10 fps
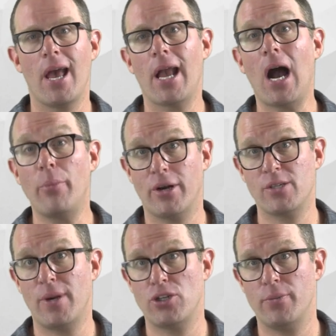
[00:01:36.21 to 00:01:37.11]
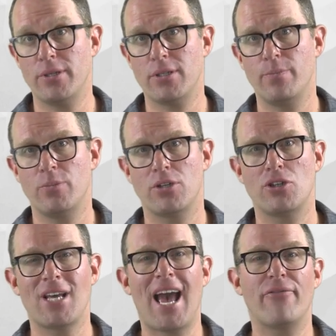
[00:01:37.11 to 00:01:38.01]
and complex measurements such
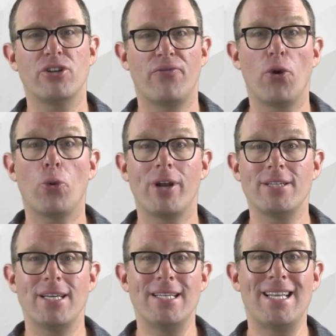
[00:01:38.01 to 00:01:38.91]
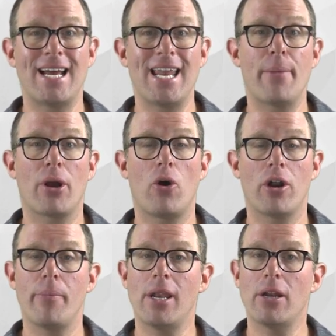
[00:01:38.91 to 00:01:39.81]
as average fill rates in dynamic
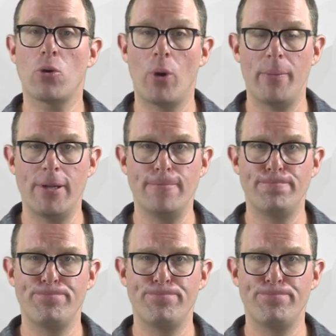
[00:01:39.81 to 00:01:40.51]
automated equipment.